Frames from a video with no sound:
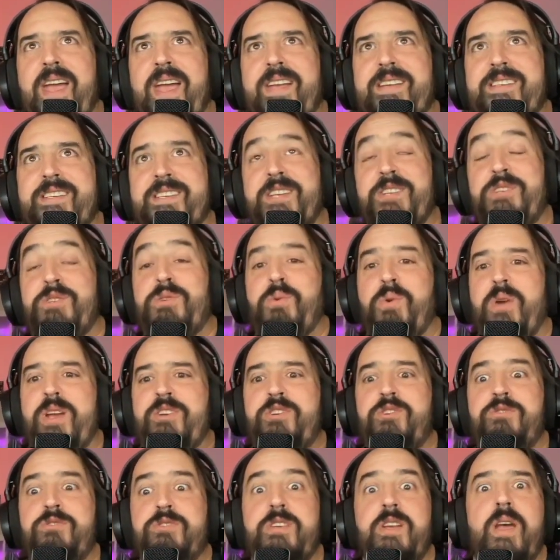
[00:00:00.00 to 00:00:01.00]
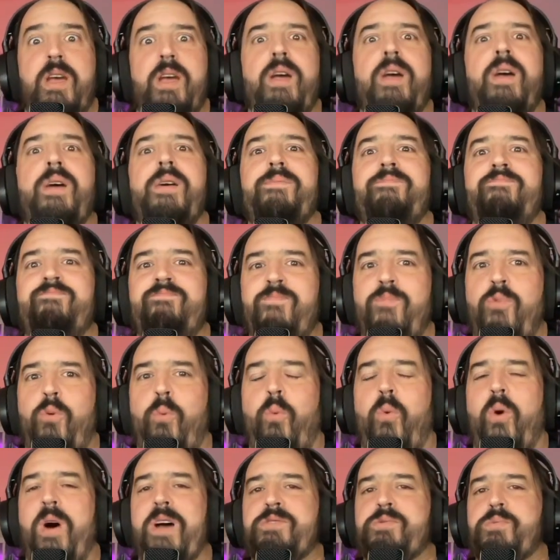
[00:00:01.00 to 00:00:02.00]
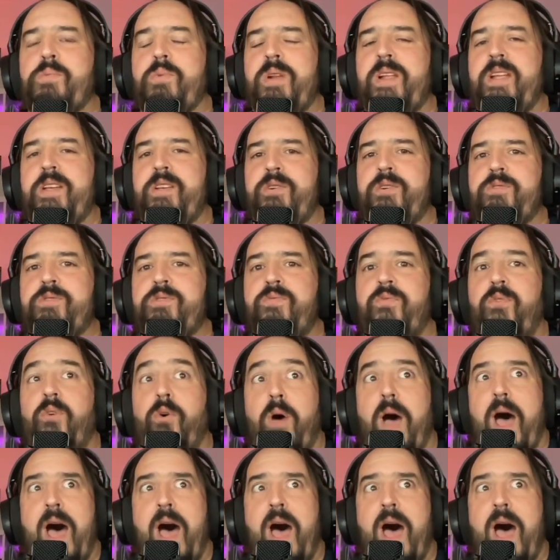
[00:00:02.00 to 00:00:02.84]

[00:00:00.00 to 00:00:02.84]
situations was really useful.